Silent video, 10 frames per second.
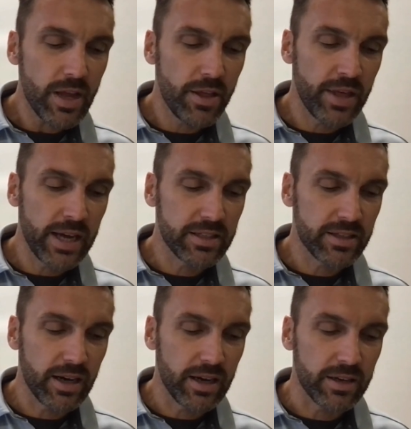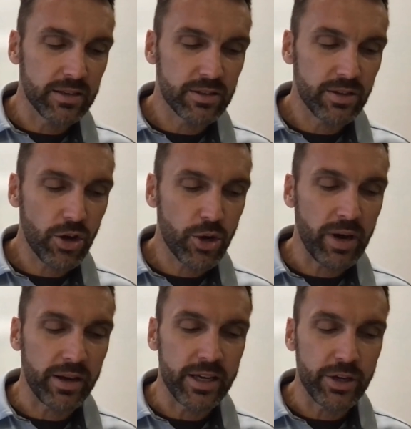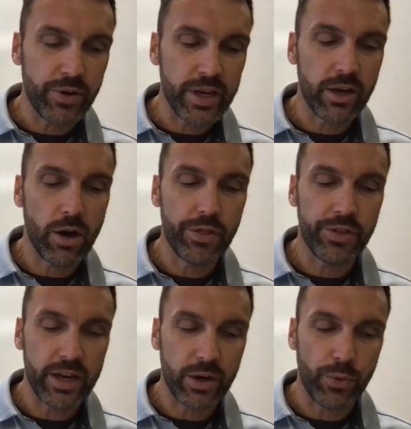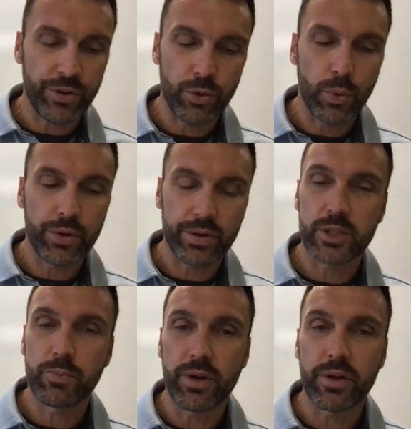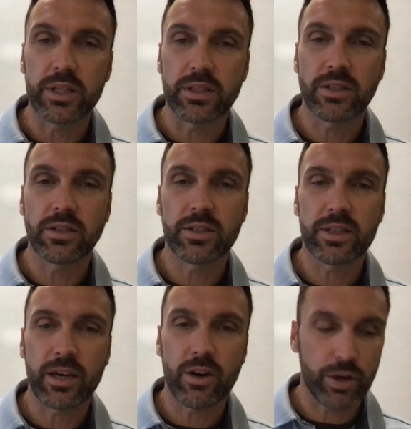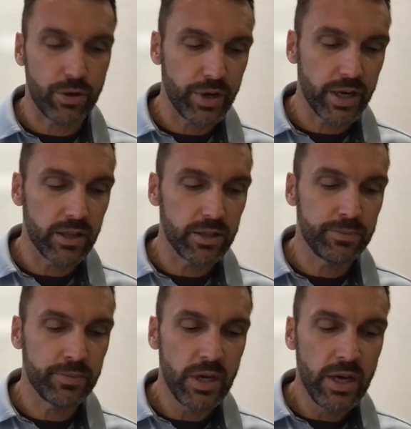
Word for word: that uh, talk about integrating authentic real world experiences in our curriculum,